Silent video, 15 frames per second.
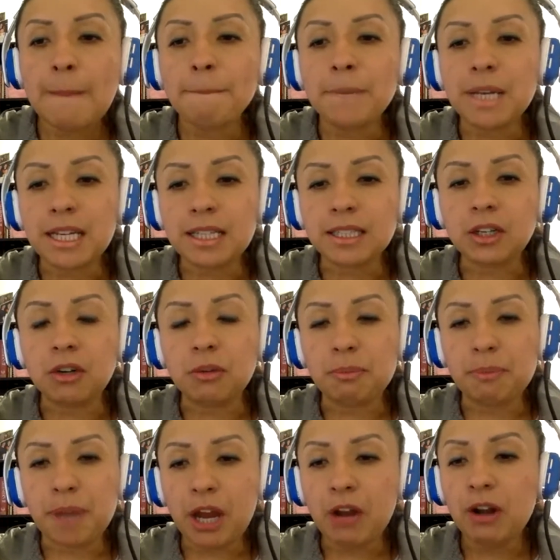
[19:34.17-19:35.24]
Please
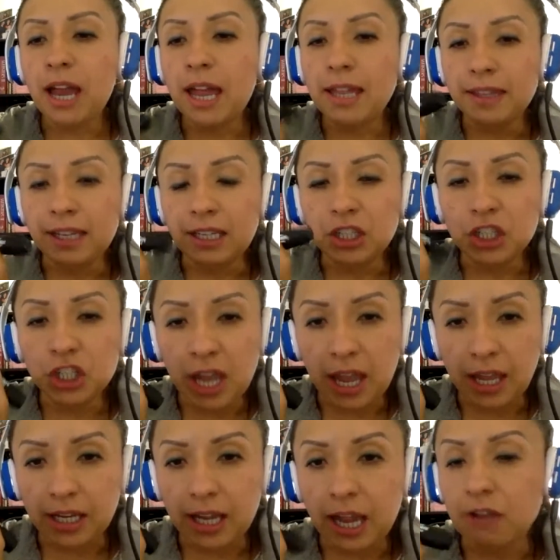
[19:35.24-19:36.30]
compare and then
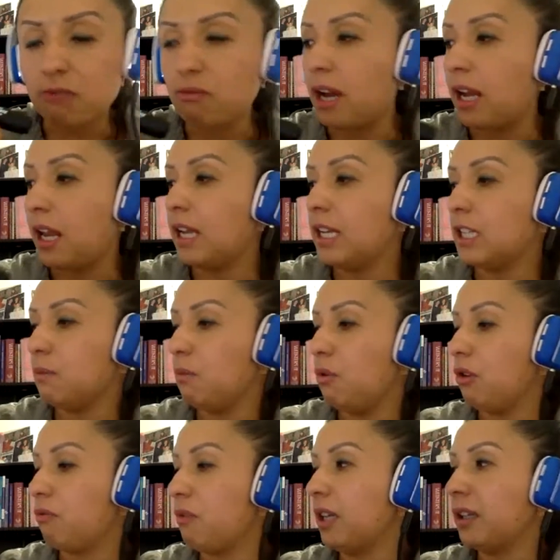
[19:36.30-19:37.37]
check and write a
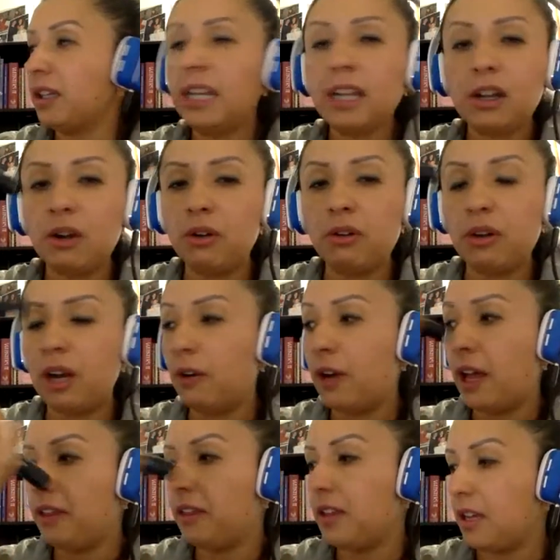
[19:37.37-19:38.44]
small red tick or
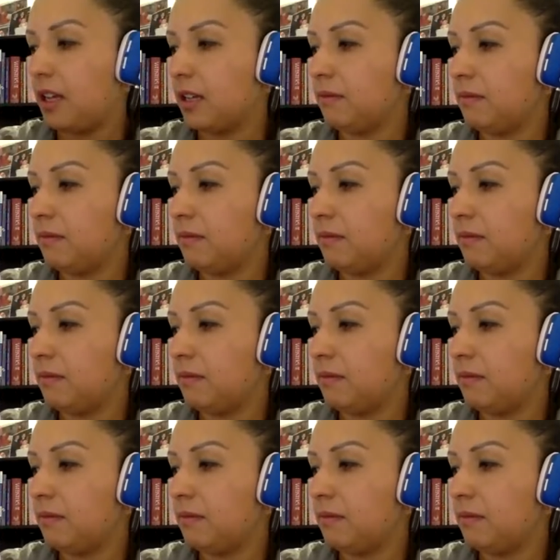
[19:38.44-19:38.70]
a tick.